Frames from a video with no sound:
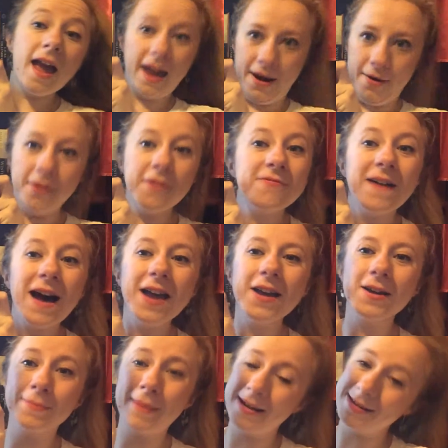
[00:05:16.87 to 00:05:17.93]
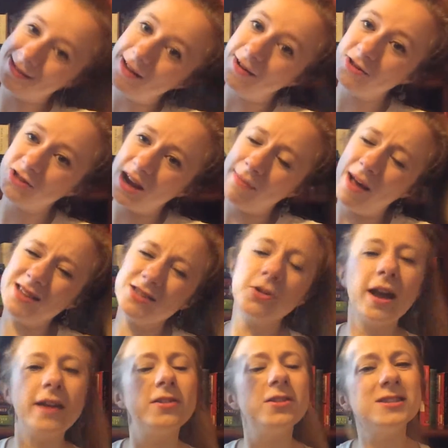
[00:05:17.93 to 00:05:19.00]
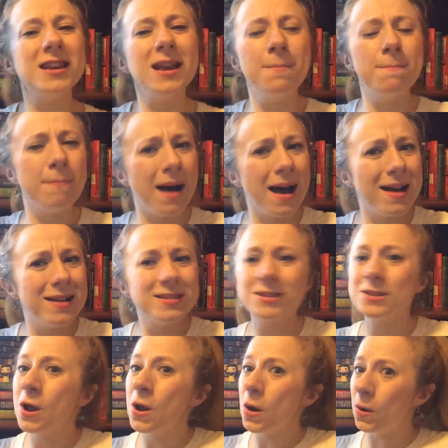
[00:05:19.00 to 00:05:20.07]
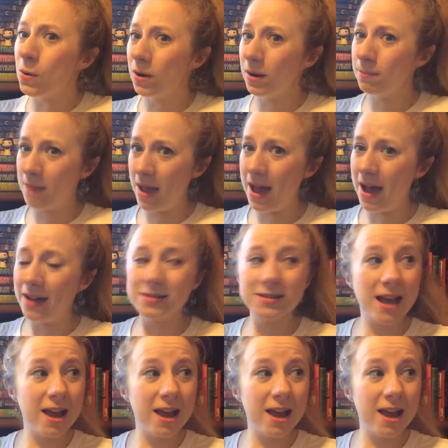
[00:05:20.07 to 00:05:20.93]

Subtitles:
Air of Fire by Sarah J. Maas. Okay, do you say it Maas or Mass?